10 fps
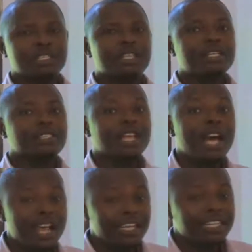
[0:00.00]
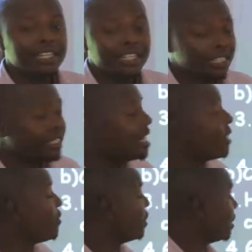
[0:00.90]
The sun hits the
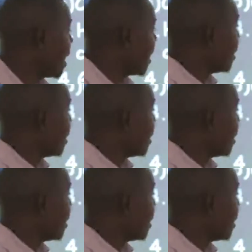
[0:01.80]
water